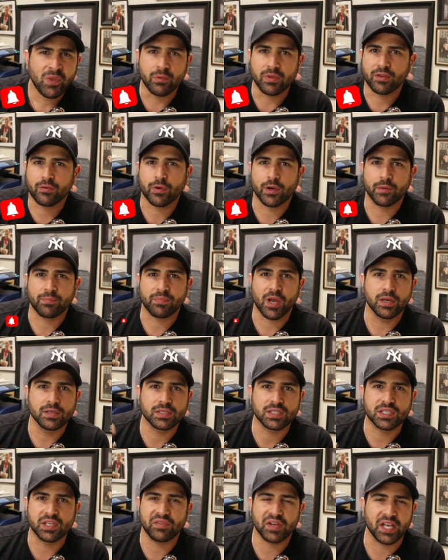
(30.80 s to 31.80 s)
with
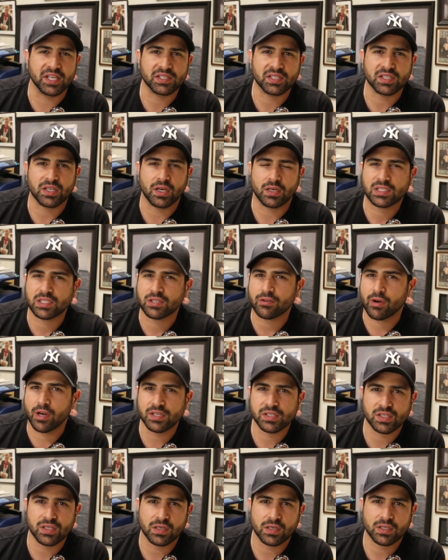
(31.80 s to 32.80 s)
cryptos, dividend stocks, growth
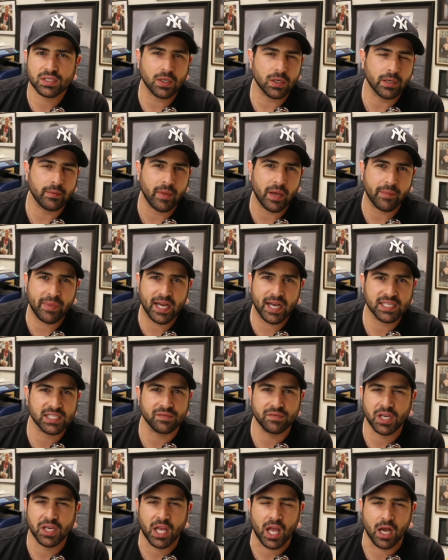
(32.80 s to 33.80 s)
stocks, talking about
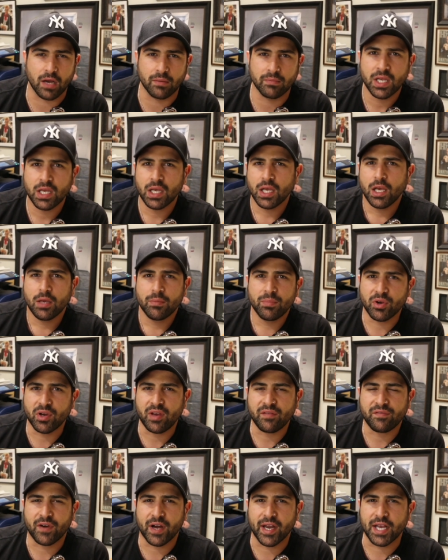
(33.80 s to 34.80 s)
passive income,
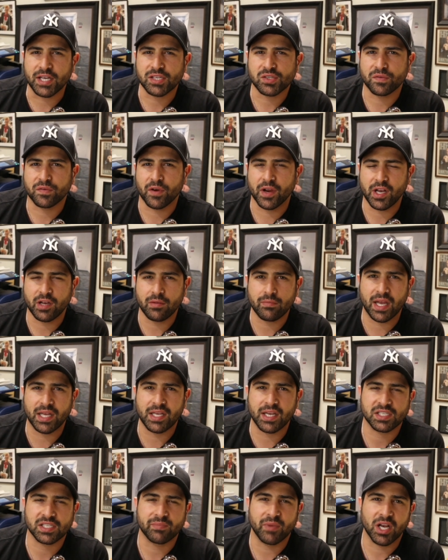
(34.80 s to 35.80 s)
building financial freedom, and
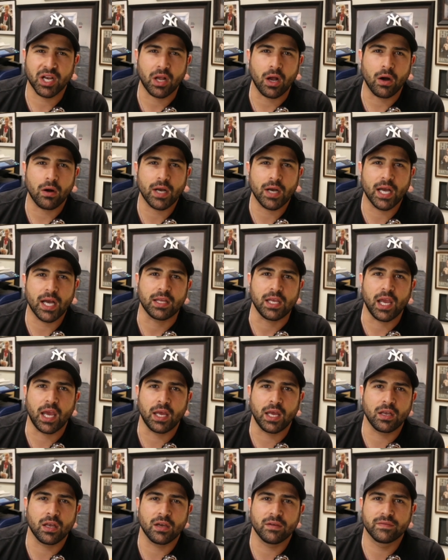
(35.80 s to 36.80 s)
yes, my goal at the
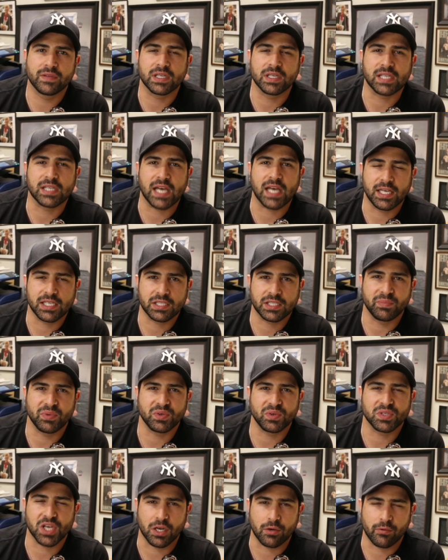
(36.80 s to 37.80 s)
end of the day is to
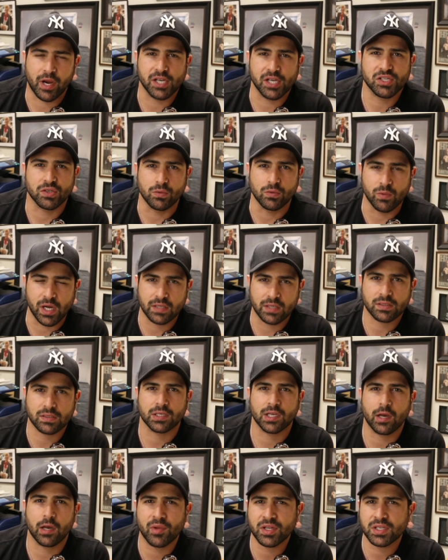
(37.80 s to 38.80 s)
build generational wealth. So
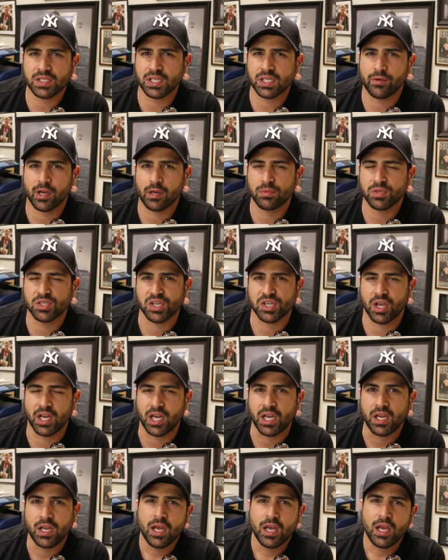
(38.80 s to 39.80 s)
come on this incredible
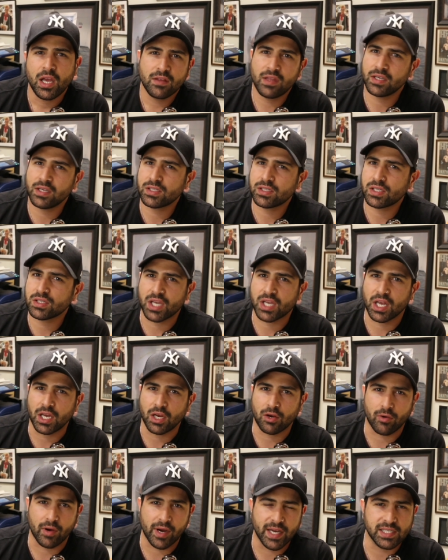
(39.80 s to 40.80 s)
journey. Things are just getting
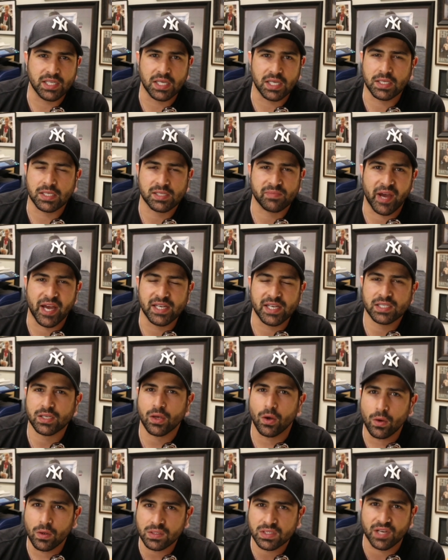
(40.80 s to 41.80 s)
crazy in this space.
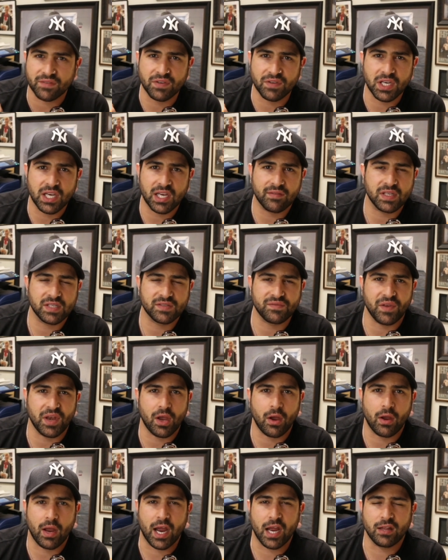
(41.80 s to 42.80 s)
All also, if you can give this
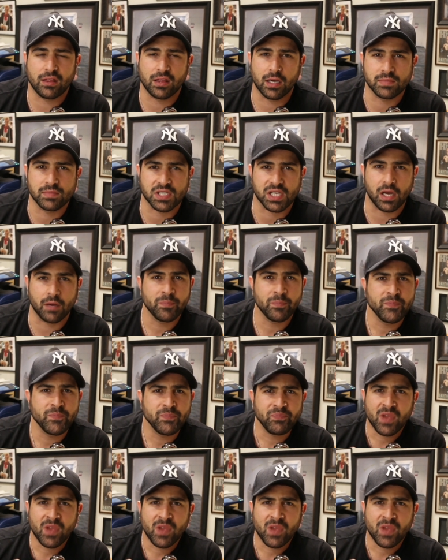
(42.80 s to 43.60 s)
video a thumbs up,